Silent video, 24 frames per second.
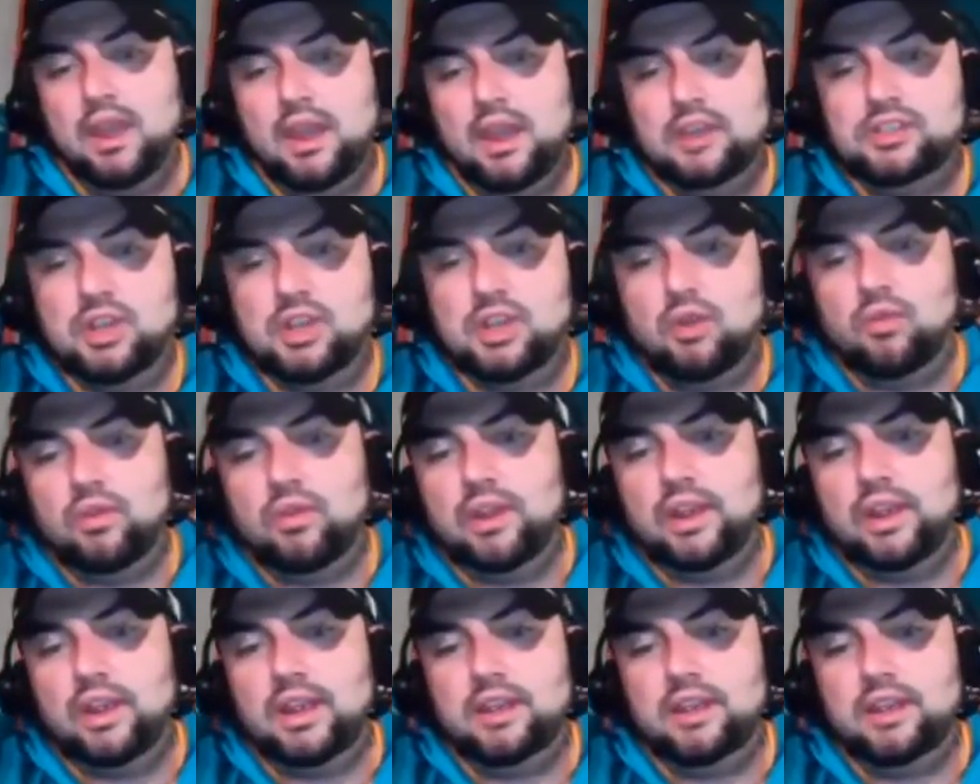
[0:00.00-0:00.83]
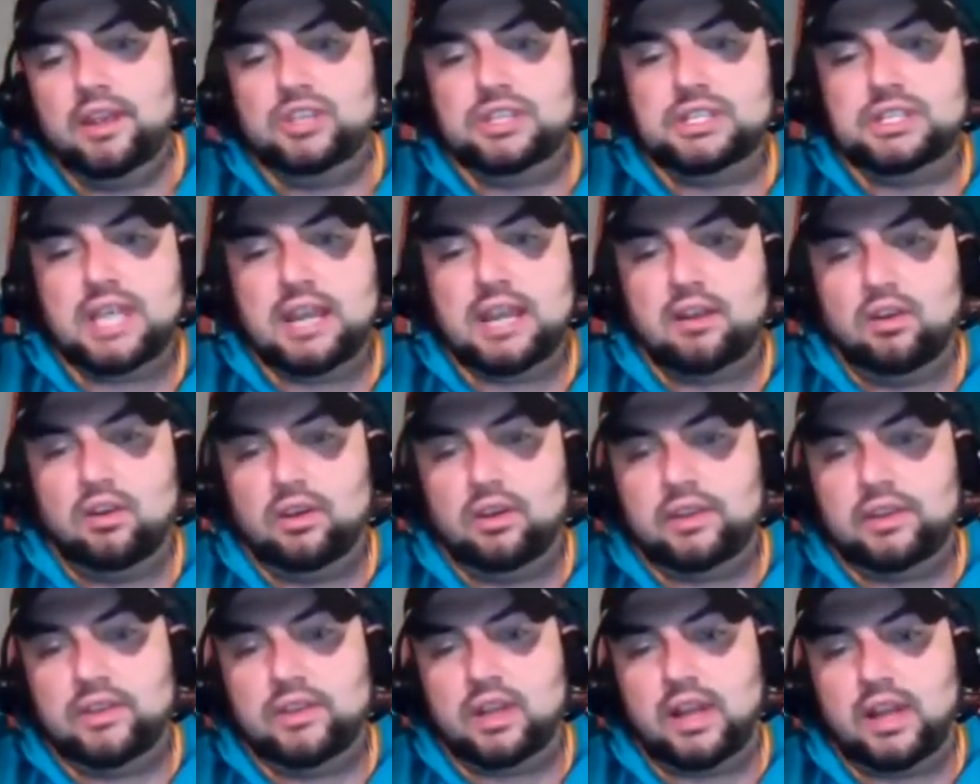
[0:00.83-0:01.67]
So just take a
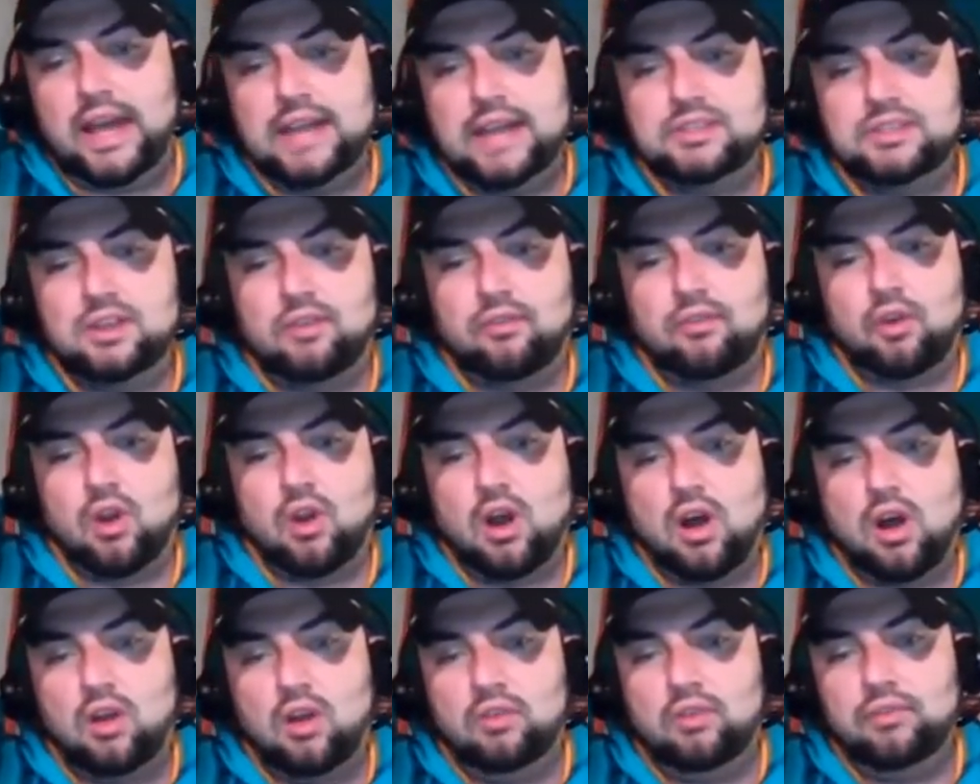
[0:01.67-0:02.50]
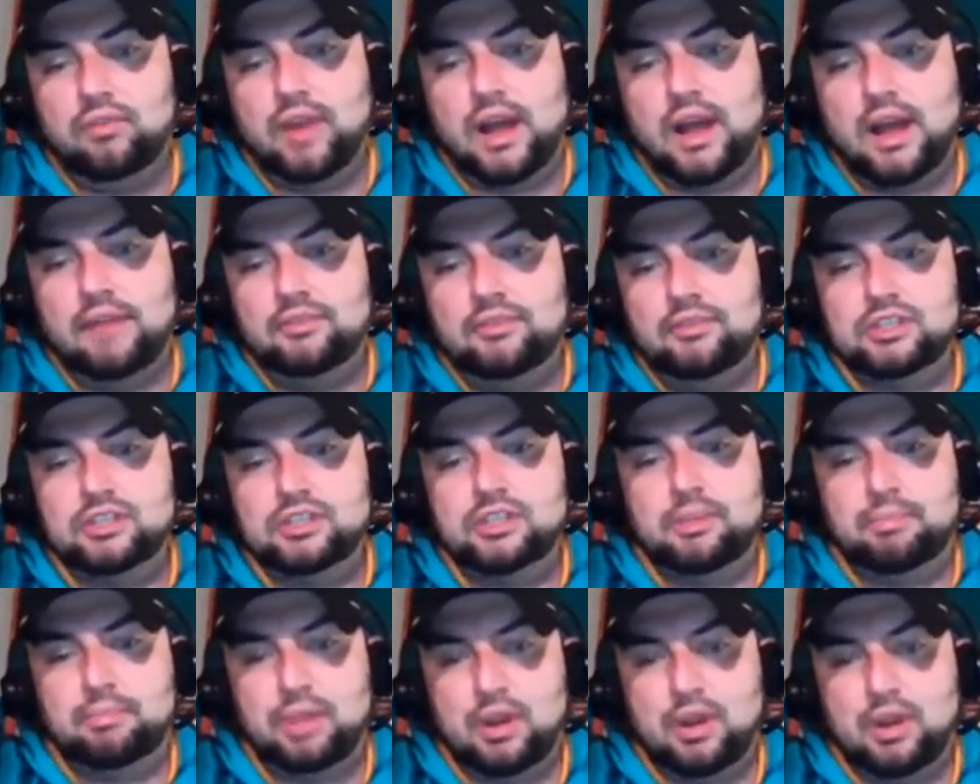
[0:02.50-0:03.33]
look at the class overall,
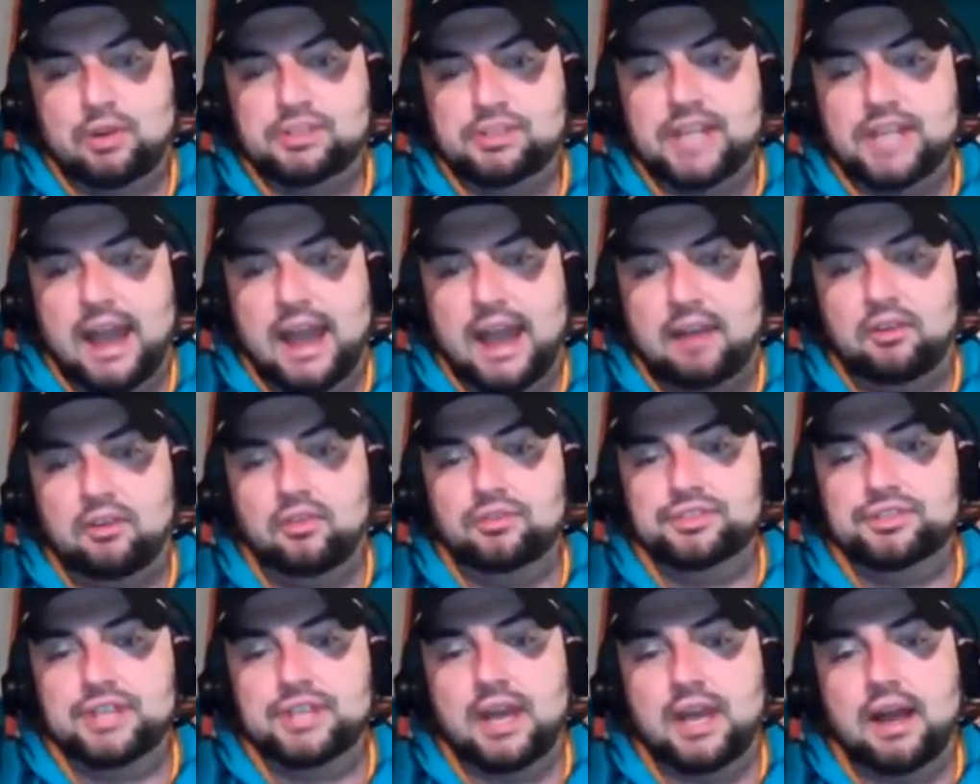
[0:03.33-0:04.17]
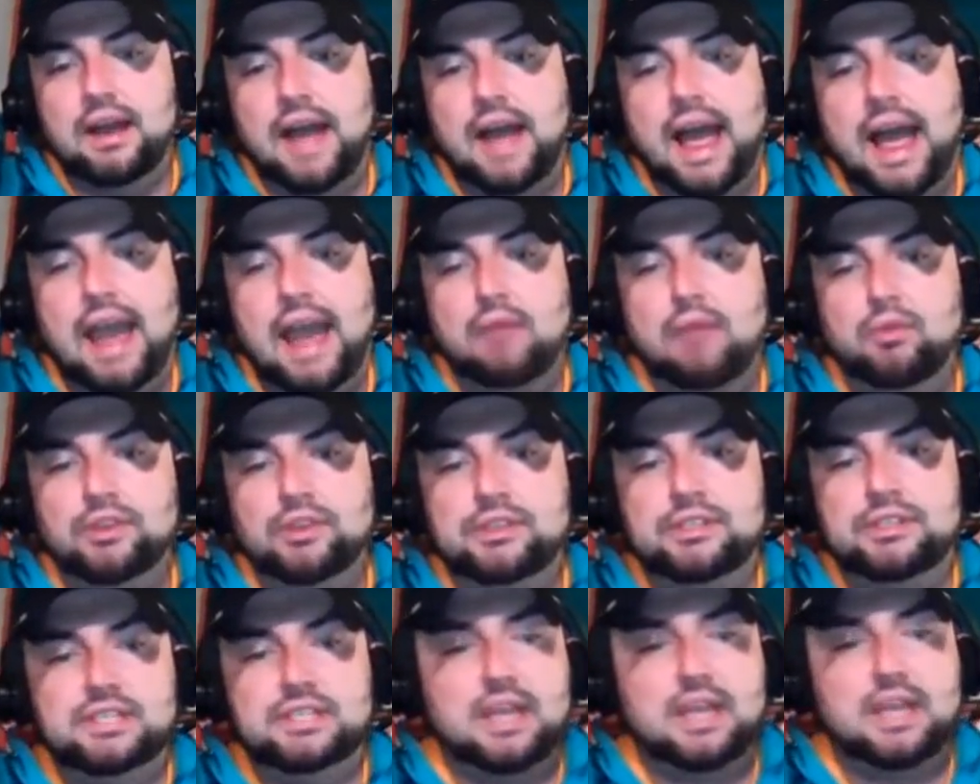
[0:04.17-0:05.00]
just the pure tackles. I
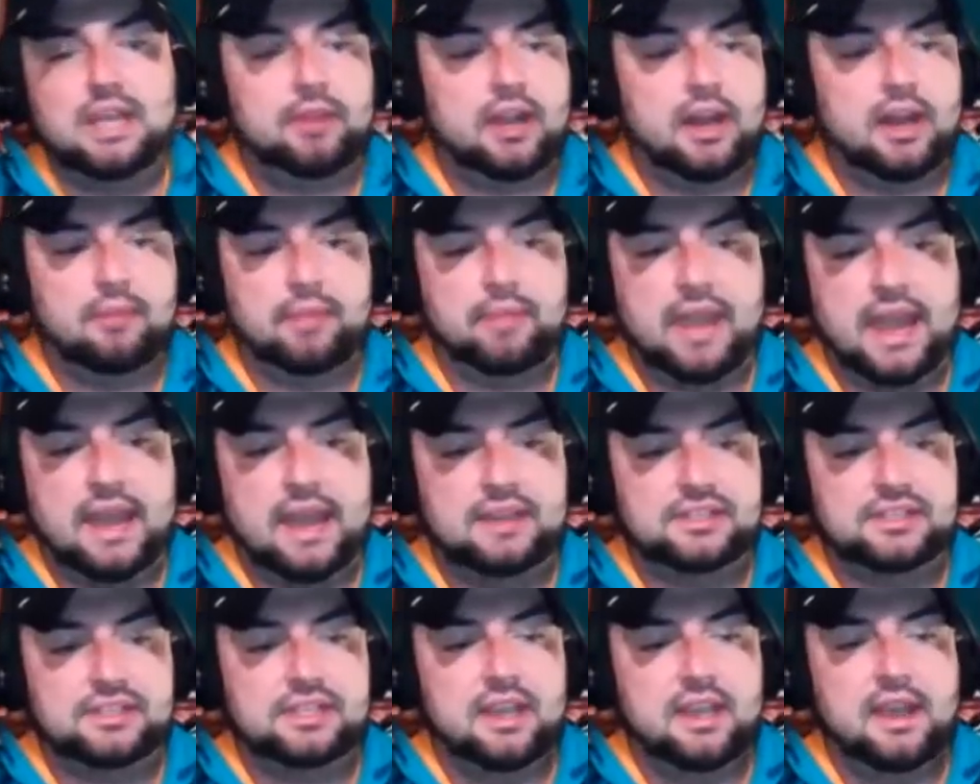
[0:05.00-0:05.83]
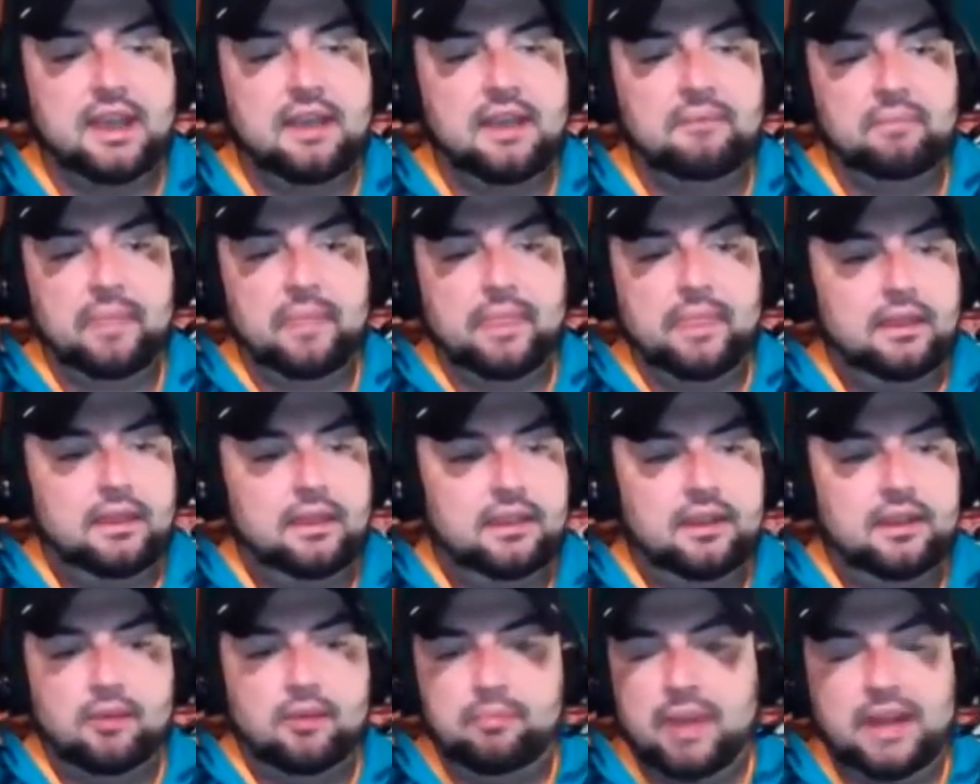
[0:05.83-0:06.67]
would sum it up as,
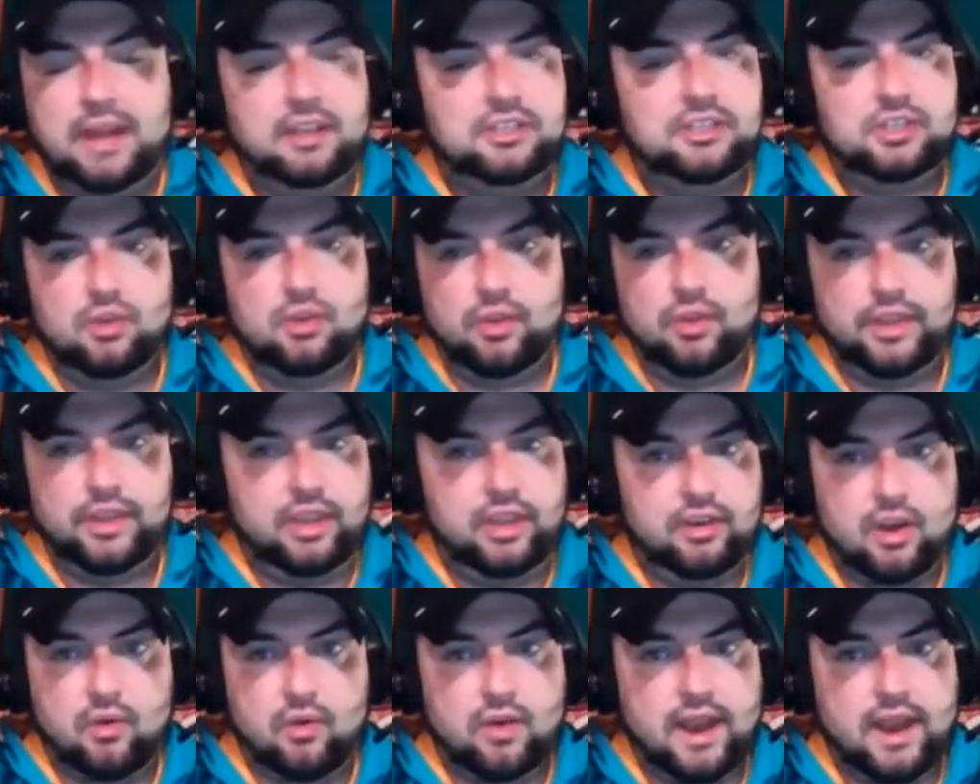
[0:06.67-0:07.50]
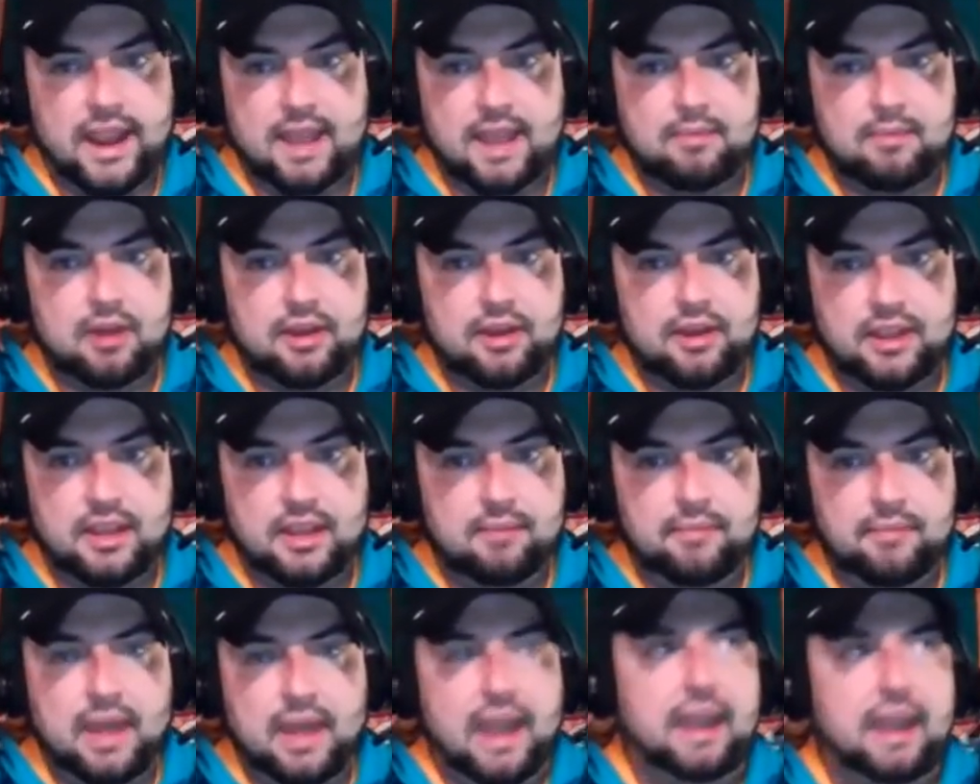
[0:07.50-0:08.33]
Penny Sewell, where I am on
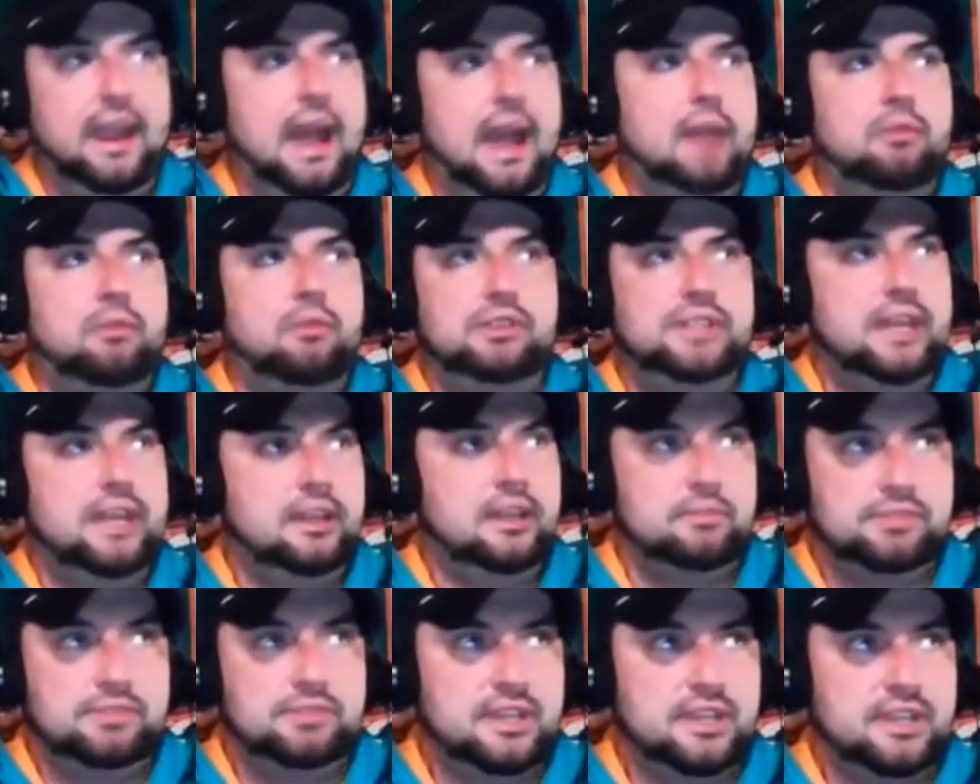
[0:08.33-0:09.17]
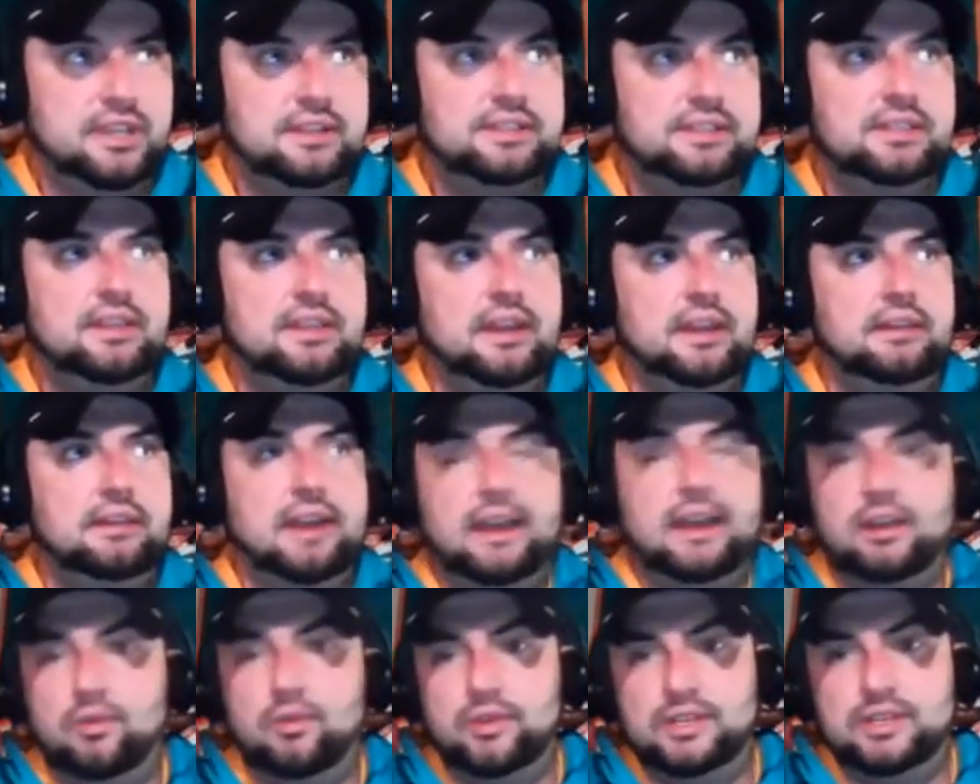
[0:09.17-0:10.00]
him. I would take him 6th. I
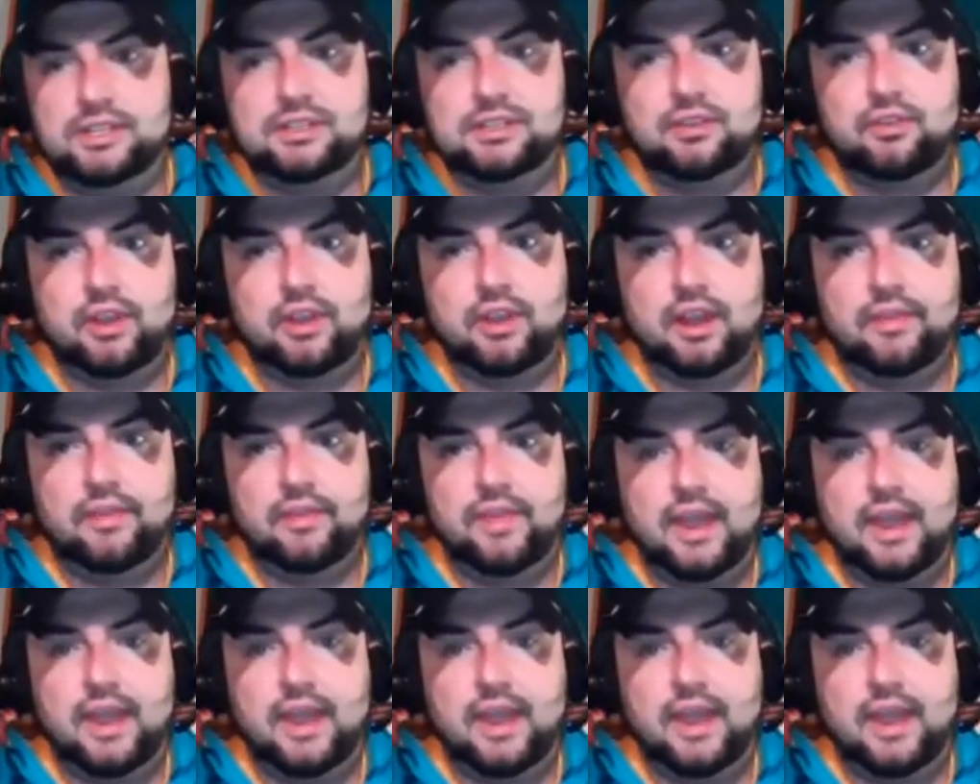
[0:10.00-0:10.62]
know we disagree on